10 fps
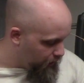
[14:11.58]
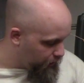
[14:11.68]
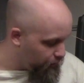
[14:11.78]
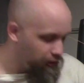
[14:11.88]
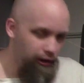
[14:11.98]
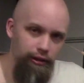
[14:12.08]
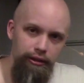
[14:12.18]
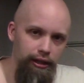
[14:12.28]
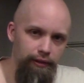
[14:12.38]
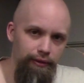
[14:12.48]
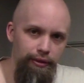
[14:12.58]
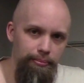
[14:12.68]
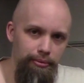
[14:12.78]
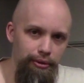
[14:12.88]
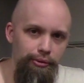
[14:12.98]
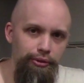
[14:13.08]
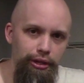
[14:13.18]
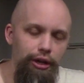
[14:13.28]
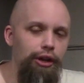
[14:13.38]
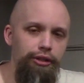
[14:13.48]
there are a lot of other pros and
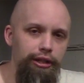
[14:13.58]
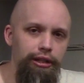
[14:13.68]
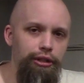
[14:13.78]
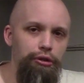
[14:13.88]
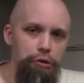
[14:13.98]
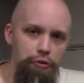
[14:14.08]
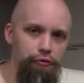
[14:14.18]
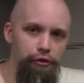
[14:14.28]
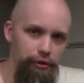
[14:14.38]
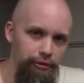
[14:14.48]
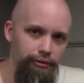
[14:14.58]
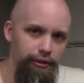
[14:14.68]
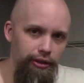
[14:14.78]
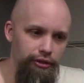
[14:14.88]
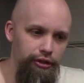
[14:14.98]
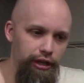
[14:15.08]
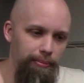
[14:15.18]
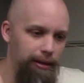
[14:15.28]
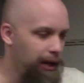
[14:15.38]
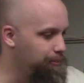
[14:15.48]
cons I could go over, ladies and
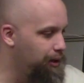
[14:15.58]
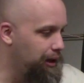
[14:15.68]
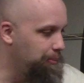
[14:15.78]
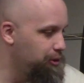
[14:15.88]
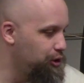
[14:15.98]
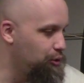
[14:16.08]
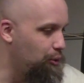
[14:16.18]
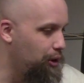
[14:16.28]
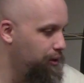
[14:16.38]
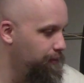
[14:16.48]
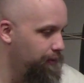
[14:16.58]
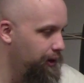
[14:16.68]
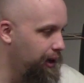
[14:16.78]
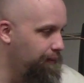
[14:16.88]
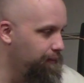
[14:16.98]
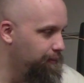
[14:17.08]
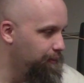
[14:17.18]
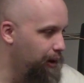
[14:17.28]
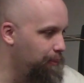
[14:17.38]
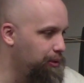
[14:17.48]
gentlemen. I'm sure. I'm
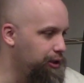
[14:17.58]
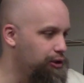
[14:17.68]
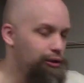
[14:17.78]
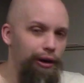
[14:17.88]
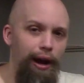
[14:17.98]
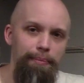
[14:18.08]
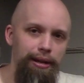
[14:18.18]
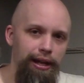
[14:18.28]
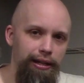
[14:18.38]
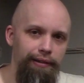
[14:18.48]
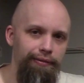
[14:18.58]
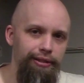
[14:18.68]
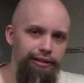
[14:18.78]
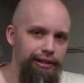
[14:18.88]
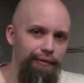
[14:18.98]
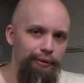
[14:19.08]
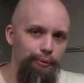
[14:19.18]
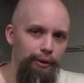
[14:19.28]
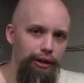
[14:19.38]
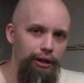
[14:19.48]
really sure. I may not convince
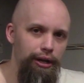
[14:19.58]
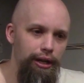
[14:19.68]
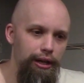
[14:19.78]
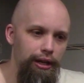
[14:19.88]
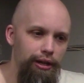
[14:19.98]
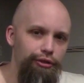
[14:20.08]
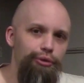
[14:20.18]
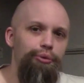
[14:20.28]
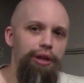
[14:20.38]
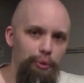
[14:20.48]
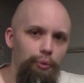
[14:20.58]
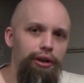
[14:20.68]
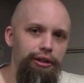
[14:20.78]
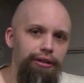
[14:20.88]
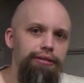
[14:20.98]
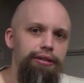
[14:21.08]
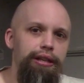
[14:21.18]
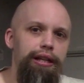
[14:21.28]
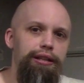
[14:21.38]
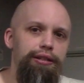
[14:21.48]
everyone to get one of these
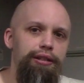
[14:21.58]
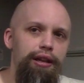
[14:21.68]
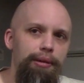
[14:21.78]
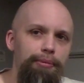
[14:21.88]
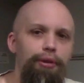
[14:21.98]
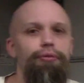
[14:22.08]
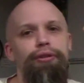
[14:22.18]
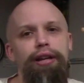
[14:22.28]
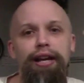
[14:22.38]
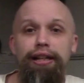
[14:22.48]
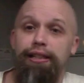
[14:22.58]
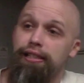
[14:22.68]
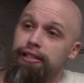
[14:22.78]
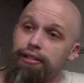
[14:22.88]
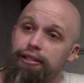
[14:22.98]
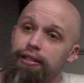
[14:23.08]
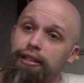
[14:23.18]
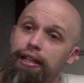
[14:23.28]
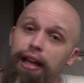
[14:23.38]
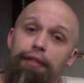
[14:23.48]
things, but hopefully I can at least
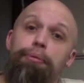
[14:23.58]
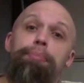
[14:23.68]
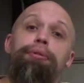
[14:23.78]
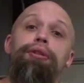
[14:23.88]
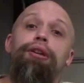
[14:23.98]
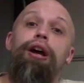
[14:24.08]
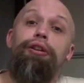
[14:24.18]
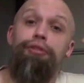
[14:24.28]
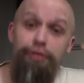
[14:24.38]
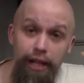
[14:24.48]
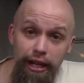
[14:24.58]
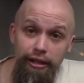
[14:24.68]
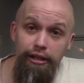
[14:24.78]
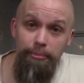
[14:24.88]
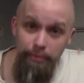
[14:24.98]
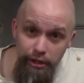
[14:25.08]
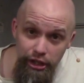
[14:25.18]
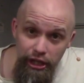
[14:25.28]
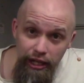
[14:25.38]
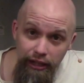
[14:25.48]
have people understand and
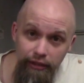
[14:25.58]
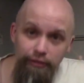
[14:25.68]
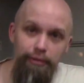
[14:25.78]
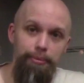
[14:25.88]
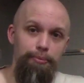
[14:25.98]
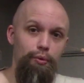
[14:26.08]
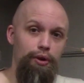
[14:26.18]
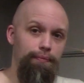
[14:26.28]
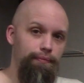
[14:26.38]
appreciate it a little bit more.